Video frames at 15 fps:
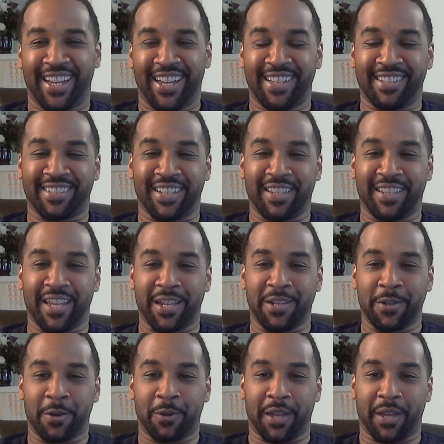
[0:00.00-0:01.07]
And see, they
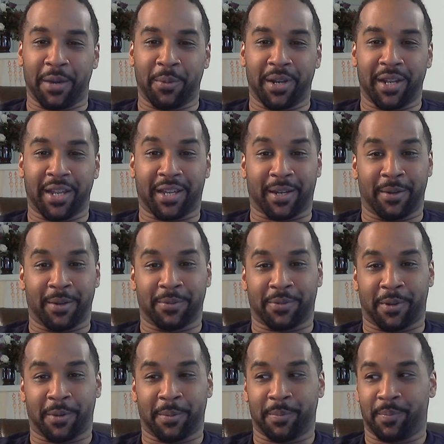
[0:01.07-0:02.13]
know that where they come
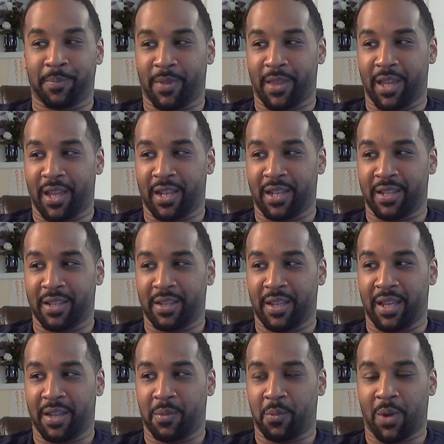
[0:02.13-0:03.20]
from
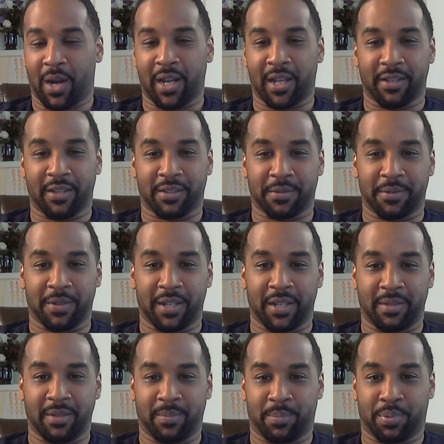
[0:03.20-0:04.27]
in white
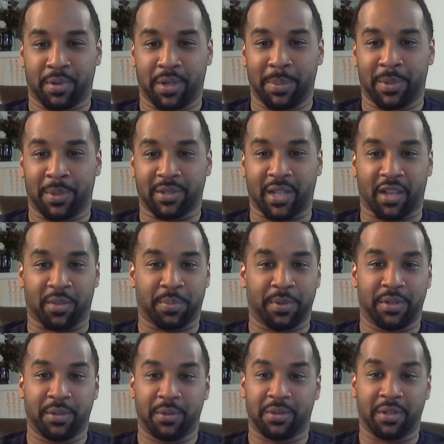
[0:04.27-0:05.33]
history pretty much has
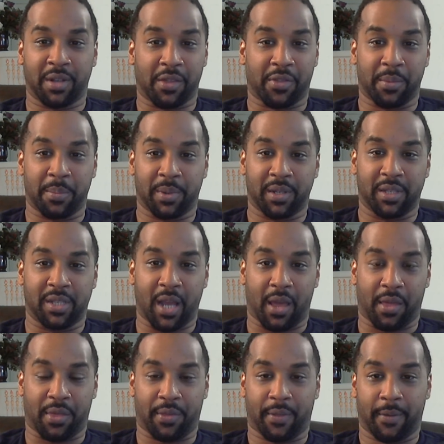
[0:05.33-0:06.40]
produced nothing but
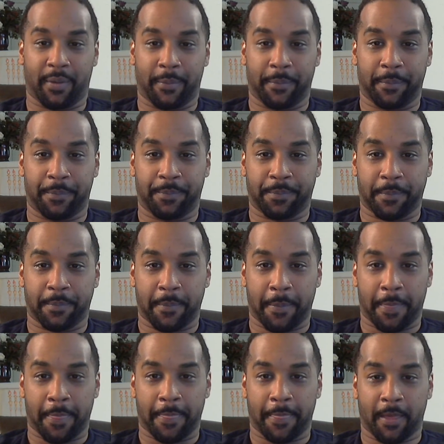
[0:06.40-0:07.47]
death.
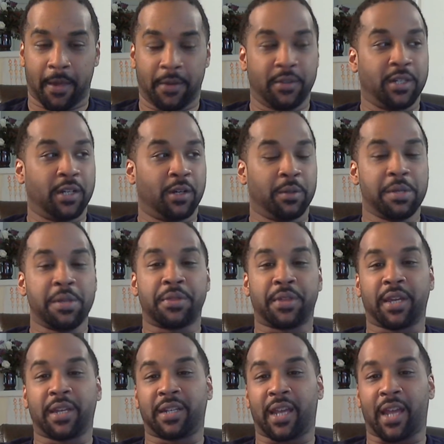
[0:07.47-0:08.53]
Now, the only
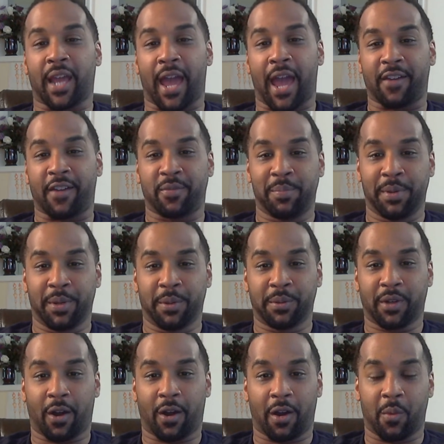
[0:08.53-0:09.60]
thing they have
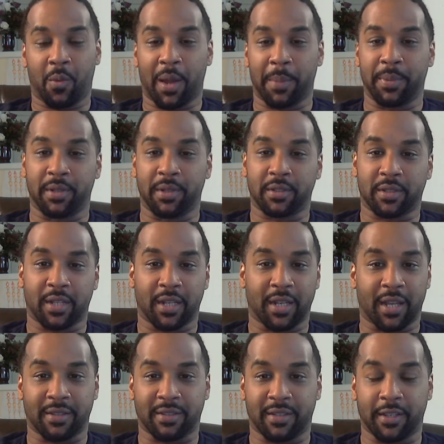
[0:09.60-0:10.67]
built are weapons, and
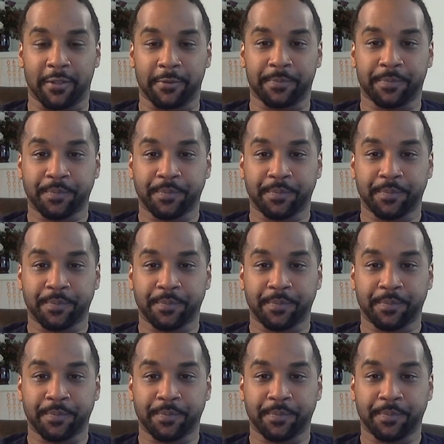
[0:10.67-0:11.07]
that's it.